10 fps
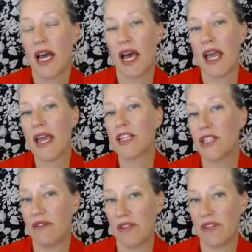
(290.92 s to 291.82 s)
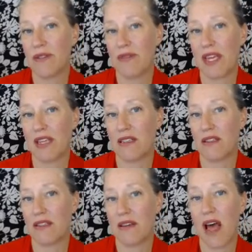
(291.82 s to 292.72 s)
I actually have learned some
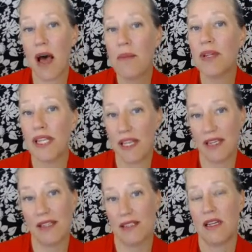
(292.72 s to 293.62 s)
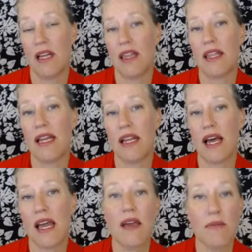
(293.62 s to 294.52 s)
things humbly that
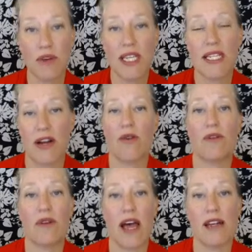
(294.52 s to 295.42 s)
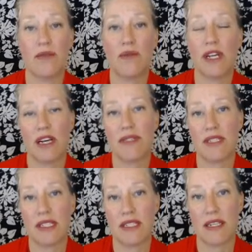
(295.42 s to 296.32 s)
I am really terrible at when it comes
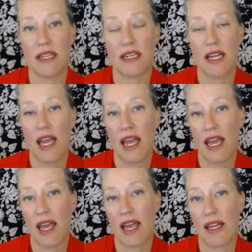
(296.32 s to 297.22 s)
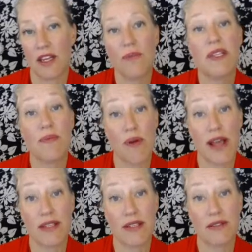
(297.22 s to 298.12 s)
to listening, and you'll be
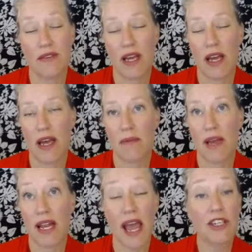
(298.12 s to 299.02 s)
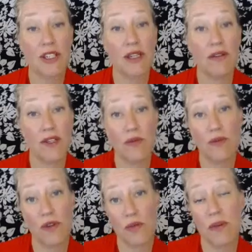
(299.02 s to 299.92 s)
surprised. And actually,
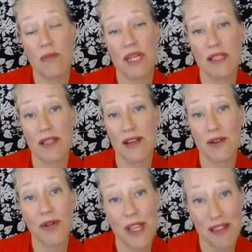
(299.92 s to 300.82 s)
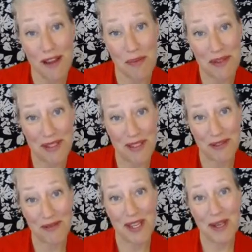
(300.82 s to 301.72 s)
there's one piece in there that only therapists do
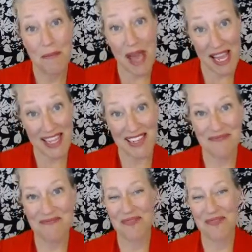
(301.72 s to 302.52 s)
badly.